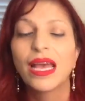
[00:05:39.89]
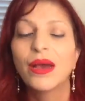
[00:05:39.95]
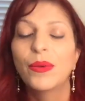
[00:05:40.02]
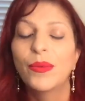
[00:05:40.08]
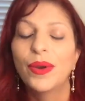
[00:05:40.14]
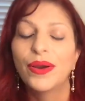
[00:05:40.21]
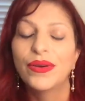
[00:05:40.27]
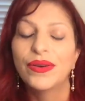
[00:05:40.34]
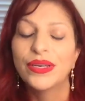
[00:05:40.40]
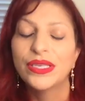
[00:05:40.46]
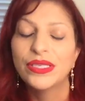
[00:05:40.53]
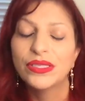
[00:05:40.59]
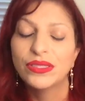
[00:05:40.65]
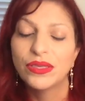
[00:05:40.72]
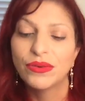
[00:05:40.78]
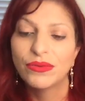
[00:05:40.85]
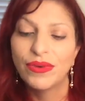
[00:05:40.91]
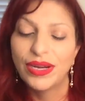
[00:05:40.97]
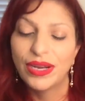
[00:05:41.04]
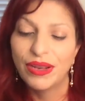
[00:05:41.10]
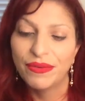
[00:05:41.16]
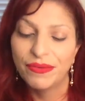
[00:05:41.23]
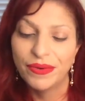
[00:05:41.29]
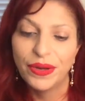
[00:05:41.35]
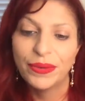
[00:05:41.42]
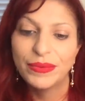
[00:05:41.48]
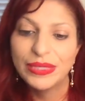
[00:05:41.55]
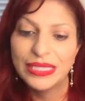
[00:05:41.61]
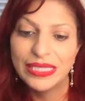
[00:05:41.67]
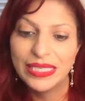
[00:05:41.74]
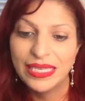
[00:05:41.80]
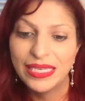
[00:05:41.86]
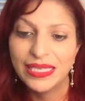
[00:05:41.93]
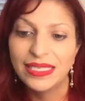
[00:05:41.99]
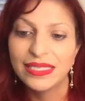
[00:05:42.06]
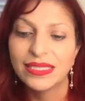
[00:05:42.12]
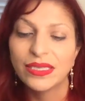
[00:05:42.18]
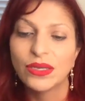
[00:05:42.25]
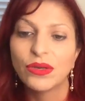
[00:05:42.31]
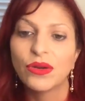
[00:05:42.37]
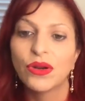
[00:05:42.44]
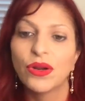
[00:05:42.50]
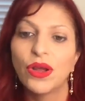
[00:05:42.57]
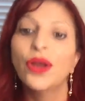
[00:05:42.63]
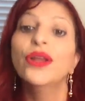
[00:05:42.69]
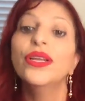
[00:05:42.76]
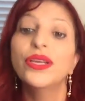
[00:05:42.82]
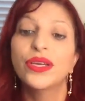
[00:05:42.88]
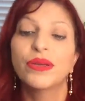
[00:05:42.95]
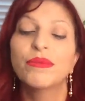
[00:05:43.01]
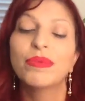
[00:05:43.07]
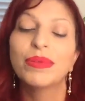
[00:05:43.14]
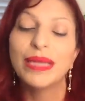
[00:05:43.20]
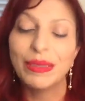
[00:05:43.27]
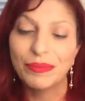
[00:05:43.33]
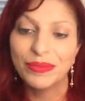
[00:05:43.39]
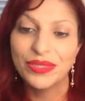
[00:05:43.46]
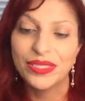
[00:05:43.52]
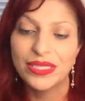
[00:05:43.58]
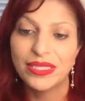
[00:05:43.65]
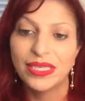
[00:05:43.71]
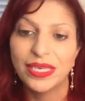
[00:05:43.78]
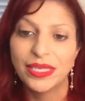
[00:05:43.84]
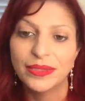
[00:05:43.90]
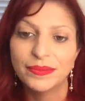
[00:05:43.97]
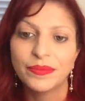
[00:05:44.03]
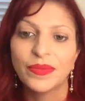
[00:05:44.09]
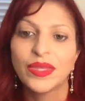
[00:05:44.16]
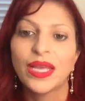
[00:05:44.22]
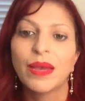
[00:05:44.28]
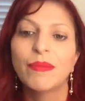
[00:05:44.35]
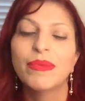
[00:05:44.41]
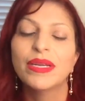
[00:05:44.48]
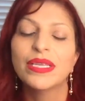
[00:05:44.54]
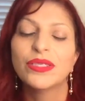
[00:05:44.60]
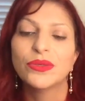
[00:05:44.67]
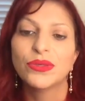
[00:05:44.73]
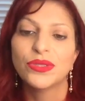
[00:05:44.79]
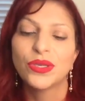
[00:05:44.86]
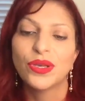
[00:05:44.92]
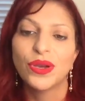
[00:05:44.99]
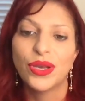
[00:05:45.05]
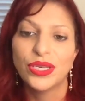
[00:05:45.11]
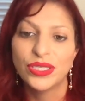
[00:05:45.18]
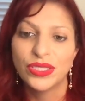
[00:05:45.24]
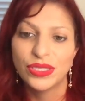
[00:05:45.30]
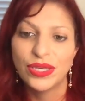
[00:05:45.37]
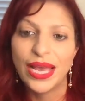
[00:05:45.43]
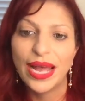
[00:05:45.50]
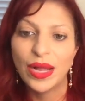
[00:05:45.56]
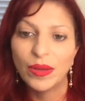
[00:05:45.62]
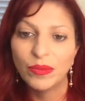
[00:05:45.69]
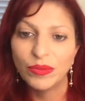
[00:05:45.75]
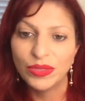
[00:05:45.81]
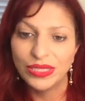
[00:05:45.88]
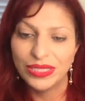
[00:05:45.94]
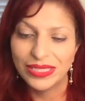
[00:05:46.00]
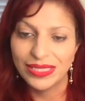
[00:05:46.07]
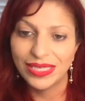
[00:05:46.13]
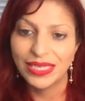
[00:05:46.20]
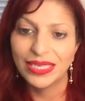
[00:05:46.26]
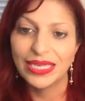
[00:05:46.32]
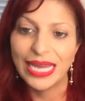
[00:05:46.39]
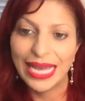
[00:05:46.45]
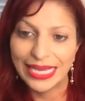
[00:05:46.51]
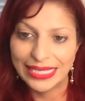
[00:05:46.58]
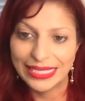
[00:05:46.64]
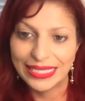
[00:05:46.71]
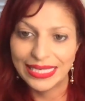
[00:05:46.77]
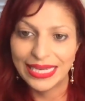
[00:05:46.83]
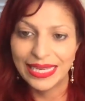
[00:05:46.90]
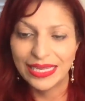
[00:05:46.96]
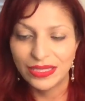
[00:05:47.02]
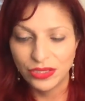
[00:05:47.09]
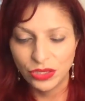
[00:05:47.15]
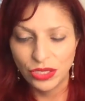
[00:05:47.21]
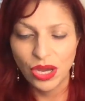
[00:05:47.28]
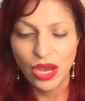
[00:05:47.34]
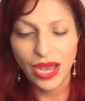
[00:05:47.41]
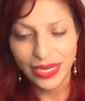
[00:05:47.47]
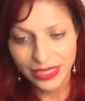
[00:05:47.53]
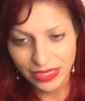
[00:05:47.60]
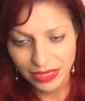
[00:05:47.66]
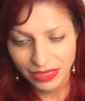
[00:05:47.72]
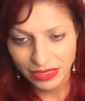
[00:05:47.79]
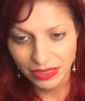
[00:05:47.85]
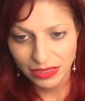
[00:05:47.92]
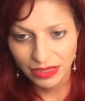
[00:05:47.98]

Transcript: whereas radio frequency is not only going to plump the skin, but it's also going to help with skin laxity and tighten it.